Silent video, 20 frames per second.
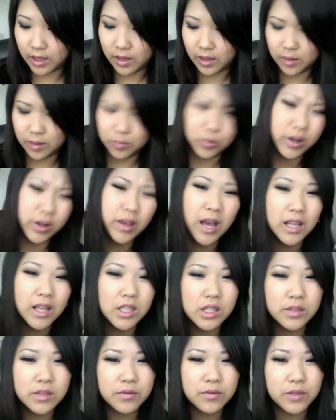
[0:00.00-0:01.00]
When I
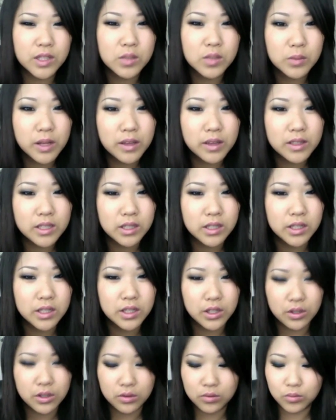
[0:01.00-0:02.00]
first
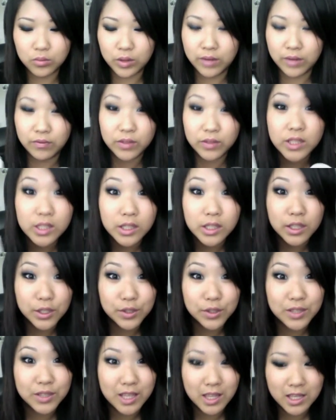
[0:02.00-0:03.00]
started
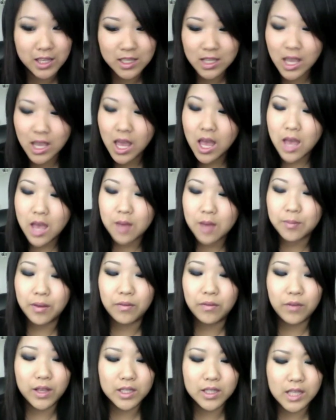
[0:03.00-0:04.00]
using this, my
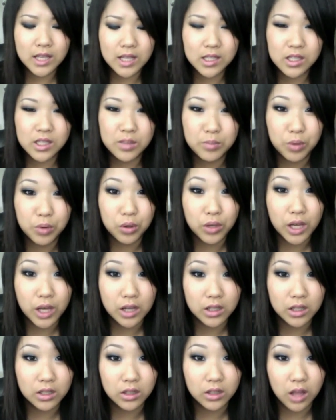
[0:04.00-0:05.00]
face actually broke out
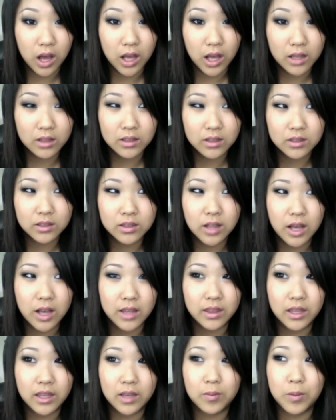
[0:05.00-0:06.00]
a lot. I
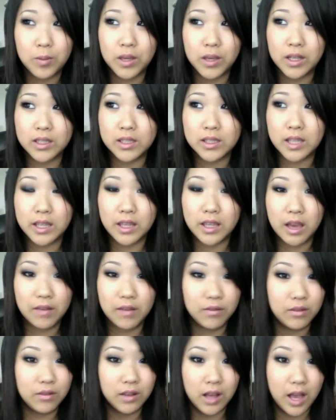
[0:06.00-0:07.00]
think because I
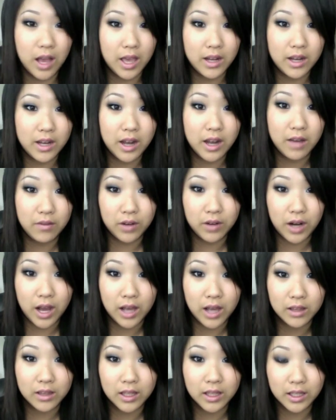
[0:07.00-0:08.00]
had never
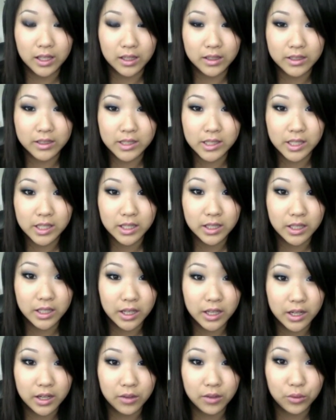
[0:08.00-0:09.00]
had like a
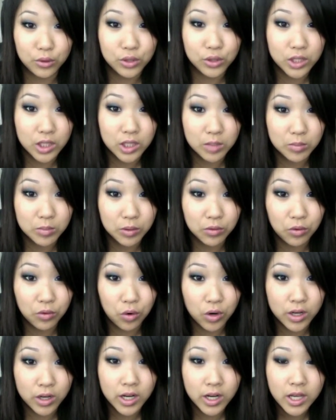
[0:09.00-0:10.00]
skincare routine
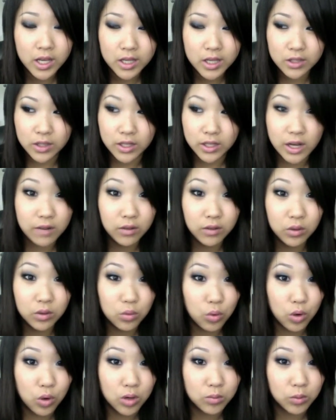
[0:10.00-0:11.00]
before, so I never
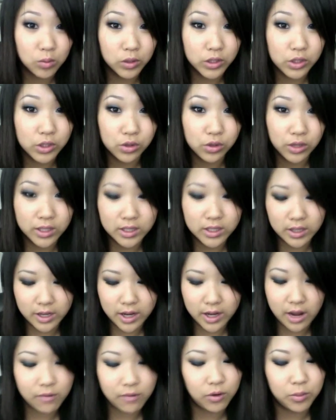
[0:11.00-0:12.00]
wore moisturizer. I
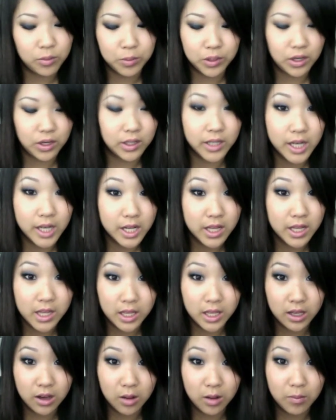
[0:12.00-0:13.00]
never put on
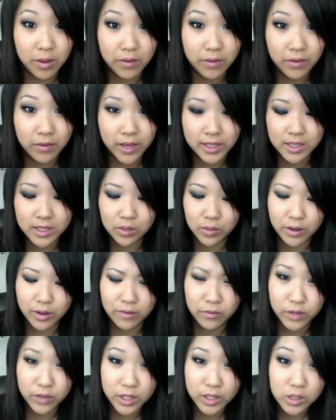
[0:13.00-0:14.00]
anything on my face. So when I
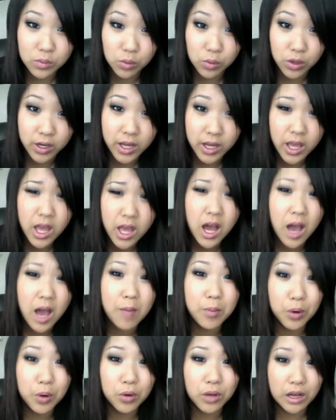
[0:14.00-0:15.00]
first wore it, I
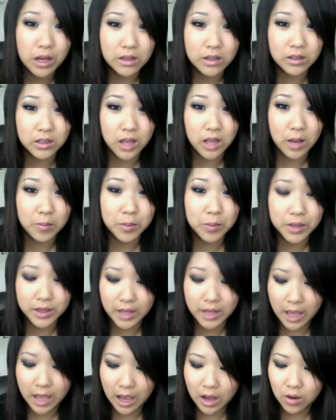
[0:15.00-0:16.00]
broke out a lot. But
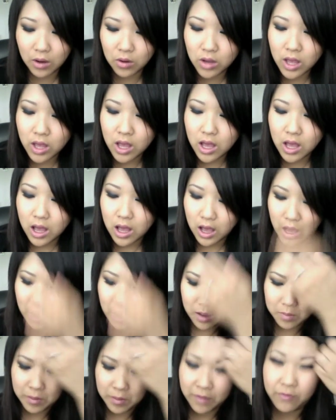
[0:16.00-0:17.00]
now,
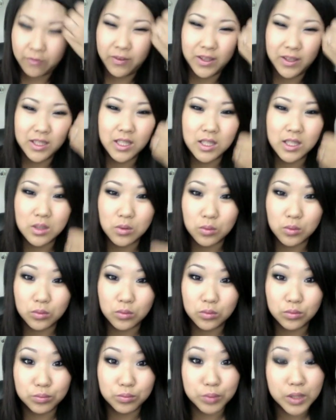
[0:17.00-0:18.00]
my face is
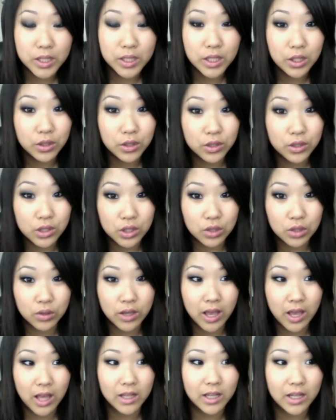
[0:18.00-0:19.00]
pretty used to
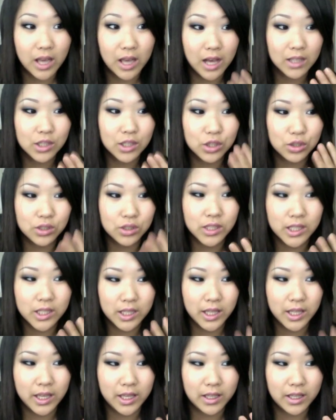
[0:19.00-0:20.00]
it, and it actually
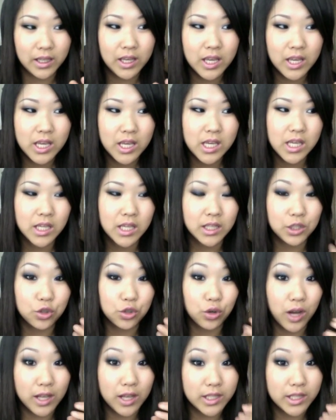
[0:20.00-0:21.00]
like
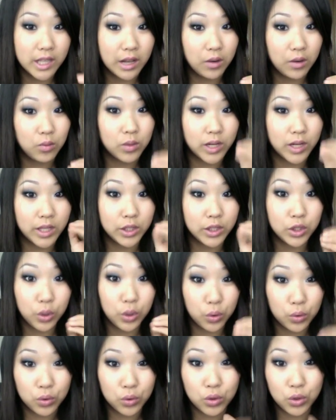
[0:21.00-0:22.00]
dries out when I
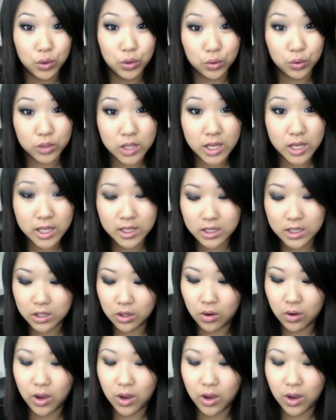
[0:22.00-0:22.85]
don't use it. So